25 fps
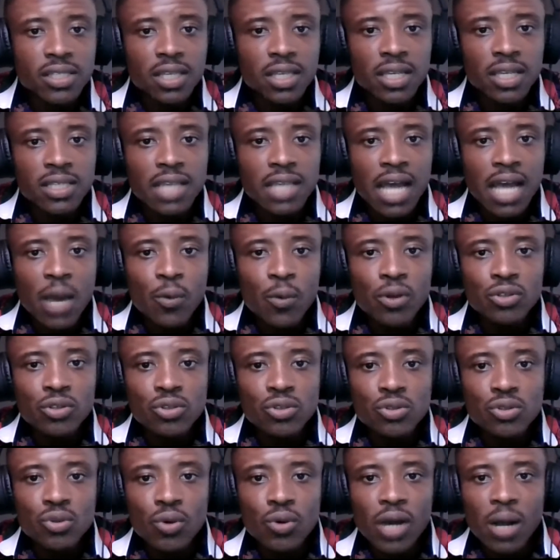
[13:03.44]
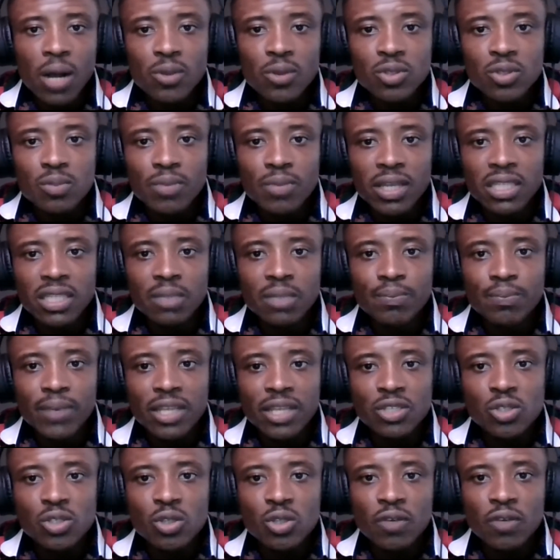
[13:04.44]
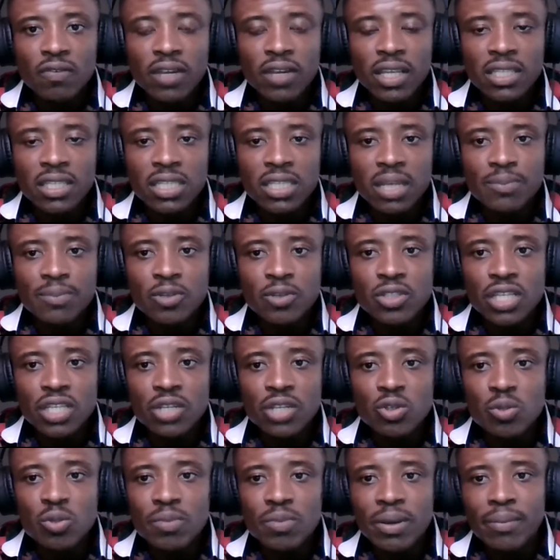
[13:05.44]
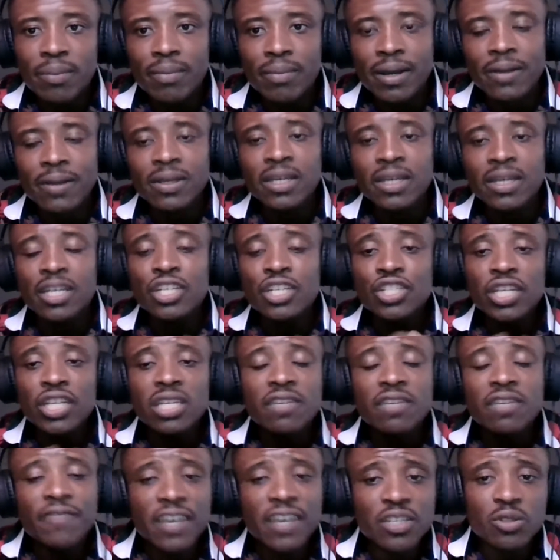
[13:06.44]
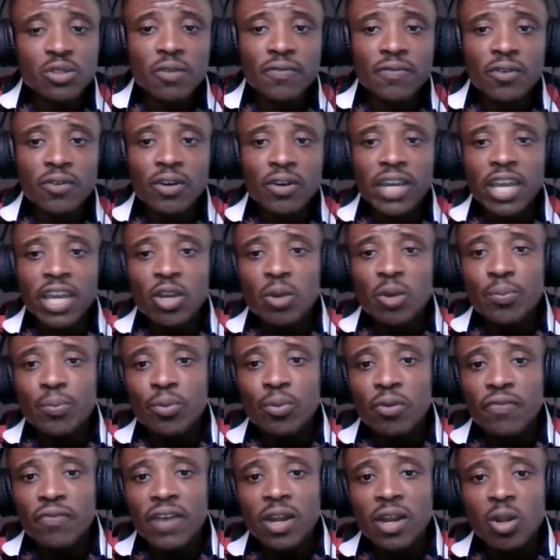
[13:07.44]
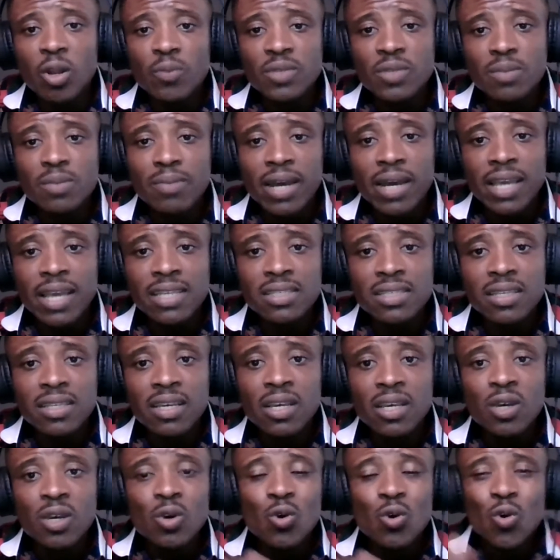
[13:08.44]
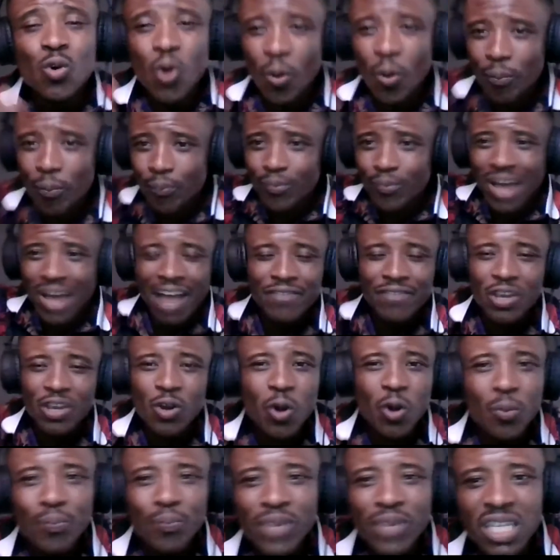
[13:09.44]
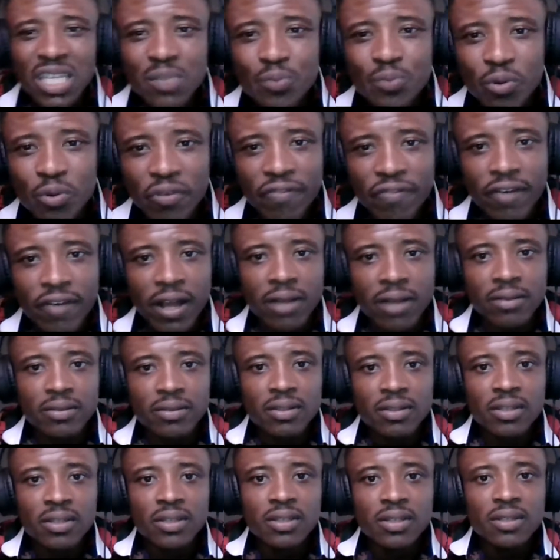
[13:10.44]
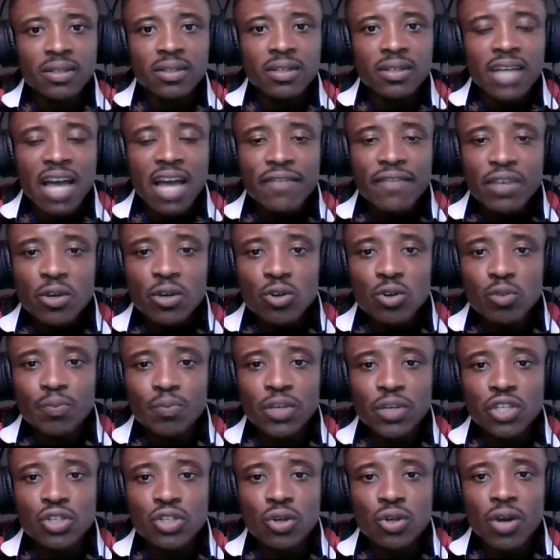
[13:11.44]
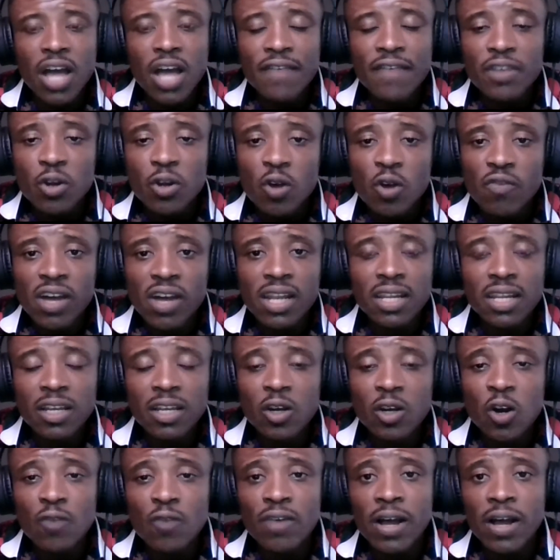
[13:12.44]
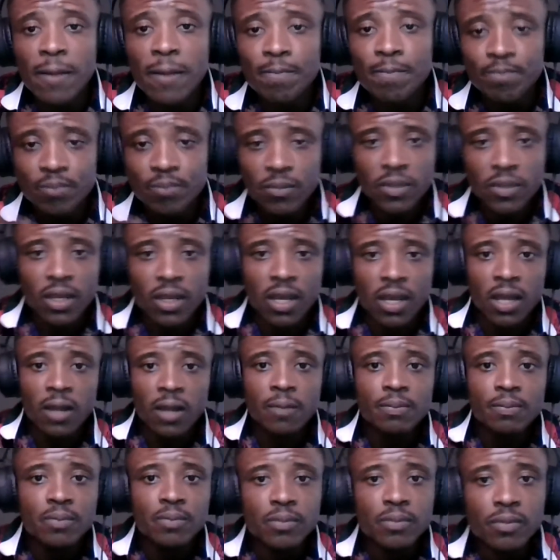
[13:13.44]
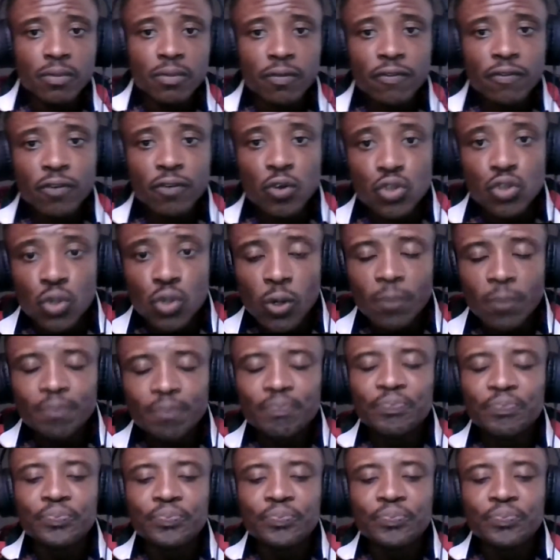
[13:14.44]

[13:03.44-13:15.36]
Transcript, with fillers: says, I want to know how to make the best use of LinkedIn. I'm just a new member. Sheyi, first of all, get your profile optimized. have a complete profile. Have a good picture. Have a cover cover uh, photo.